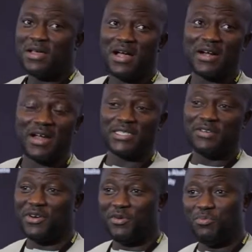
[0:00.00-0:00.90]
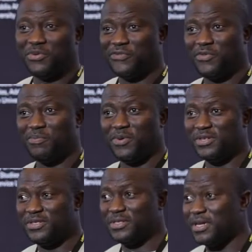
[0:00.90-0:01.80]
Accra is a very beautiful
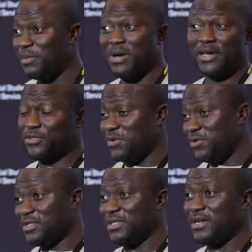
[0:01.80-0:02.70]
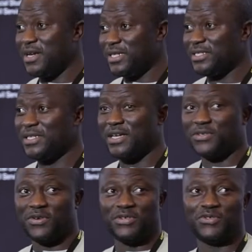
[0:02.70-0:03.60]
place uh, by its own standards. It has
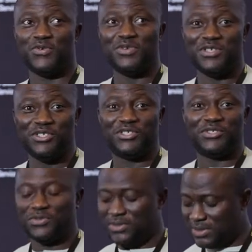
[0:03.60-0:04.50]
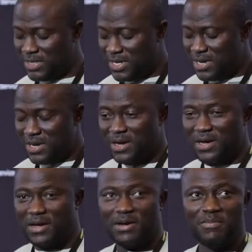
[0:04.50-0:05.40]
got its own issues.
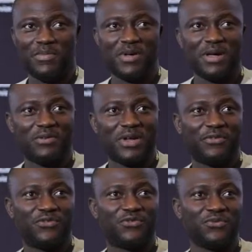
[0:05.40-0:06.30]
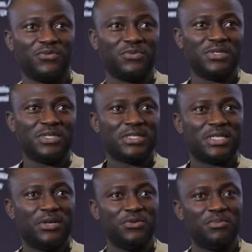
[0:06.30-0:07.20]
Um, I'd like to
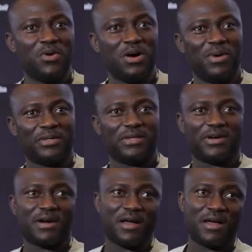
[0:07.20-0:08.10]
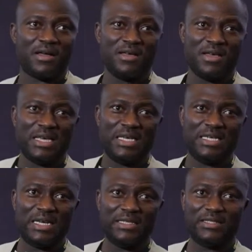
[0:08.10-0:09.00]
tell you more about Accra.
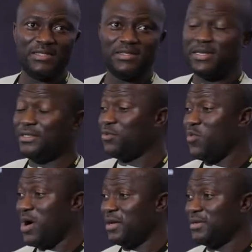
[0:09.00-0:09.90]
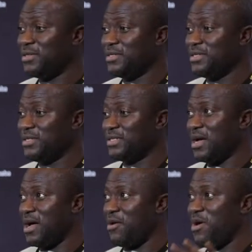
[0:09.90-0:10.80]
In 1991, this is
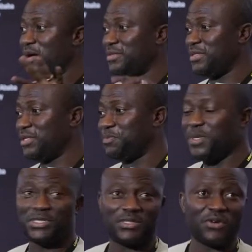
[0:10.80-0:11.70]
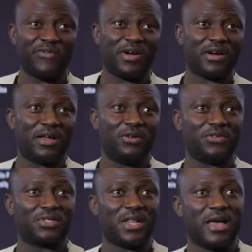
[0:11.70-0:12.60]
how uh, the space of Accra
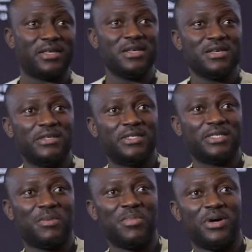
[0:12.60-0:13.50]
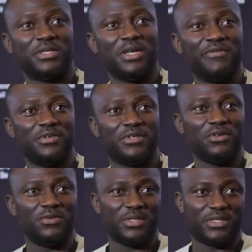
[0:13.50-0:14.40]
looks like. It's just about 11
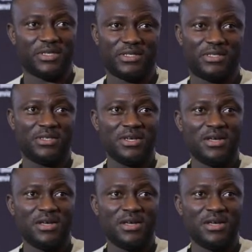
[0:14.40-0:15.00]
kilometers.